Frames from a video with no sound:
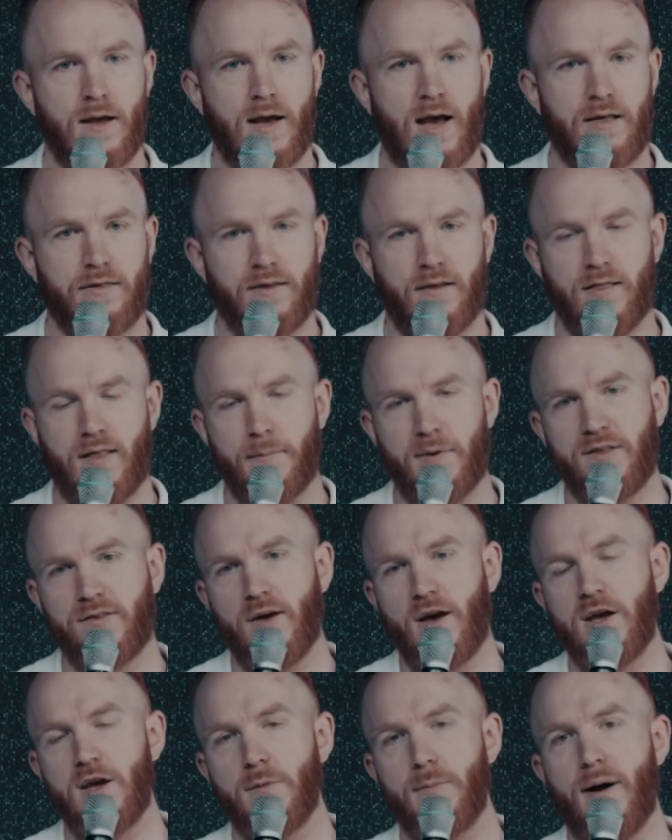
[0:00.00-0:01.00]
I said, let me
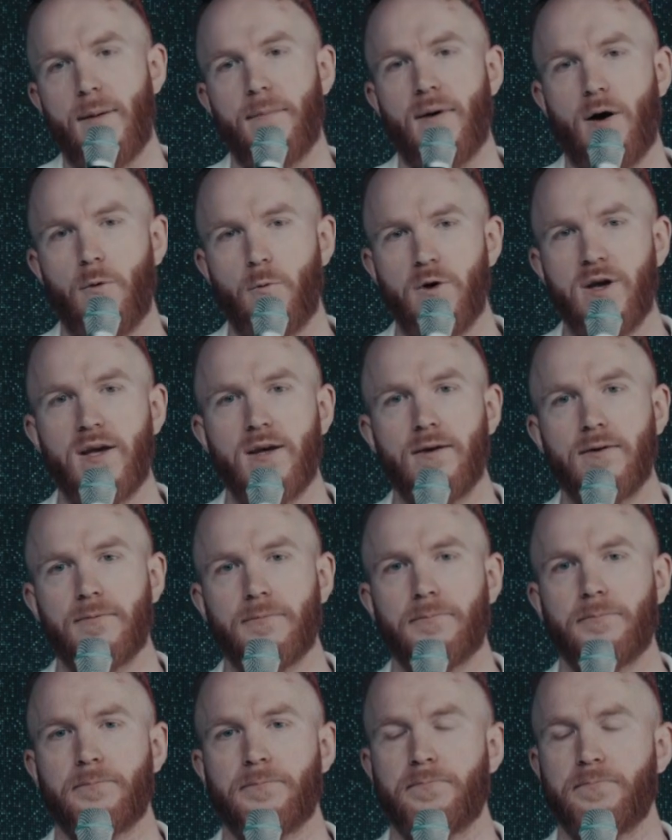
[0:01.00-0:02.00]
tell you about my week.
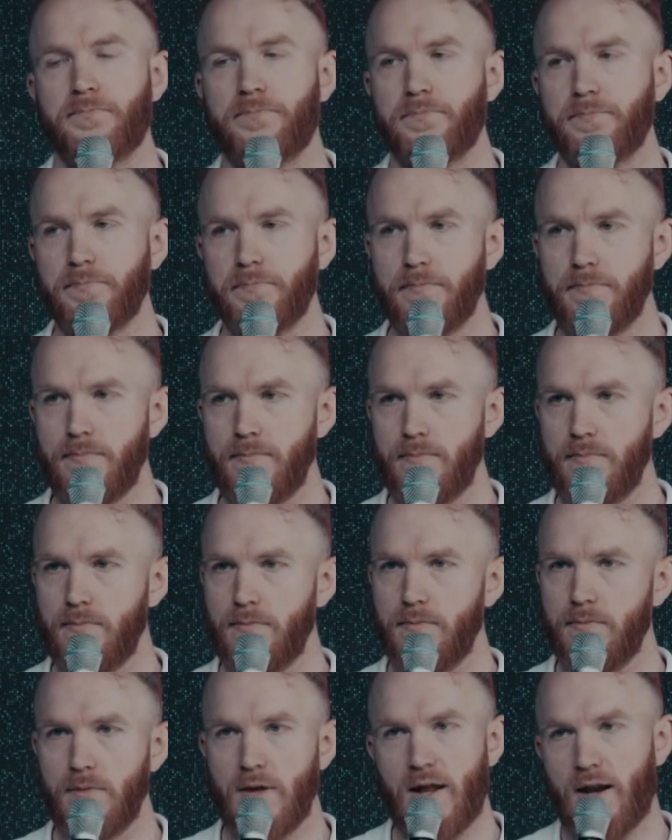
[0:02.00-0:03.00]

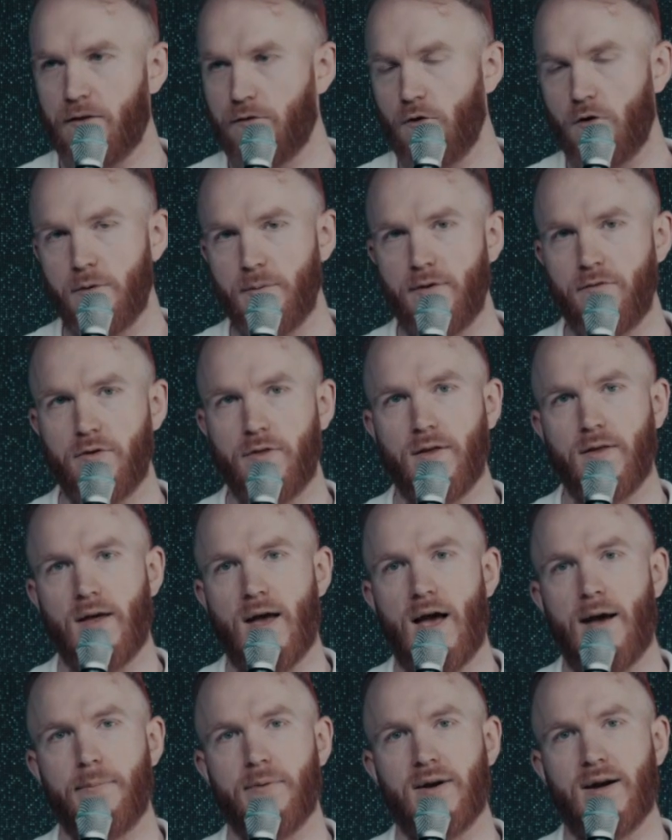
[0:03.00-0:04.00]
I told him everything that
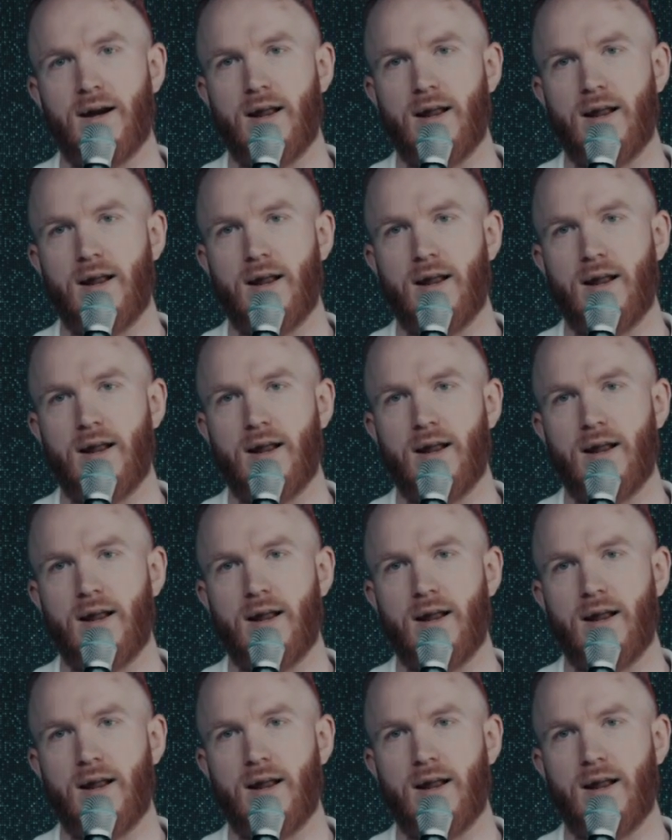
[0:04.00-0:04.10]
happened.